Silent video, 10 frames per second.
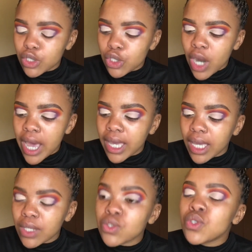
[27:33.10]

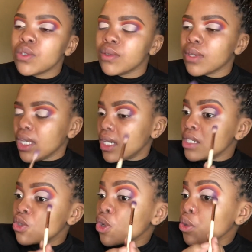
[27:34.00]
trying to get
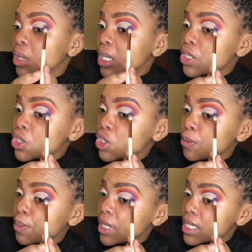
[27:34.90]
into a
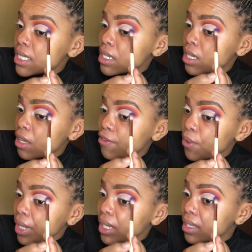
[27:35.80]
relationship and settling for
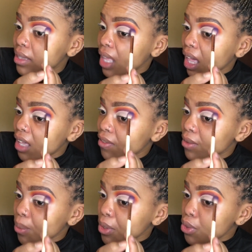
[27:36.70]
anything, even
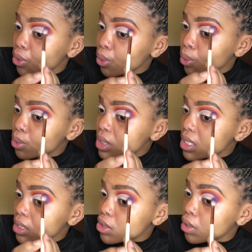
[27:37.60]
when you know
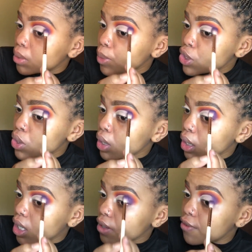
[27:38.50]
it's not what you're
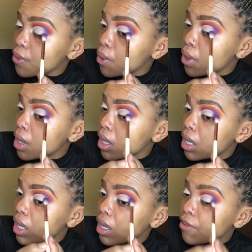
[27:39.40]
looking for.
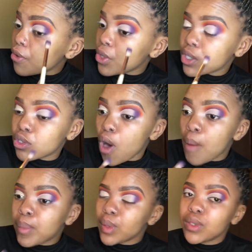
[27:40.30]
For
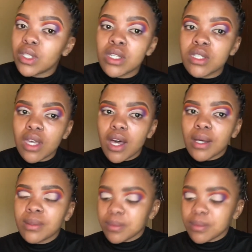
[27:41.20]
example, this year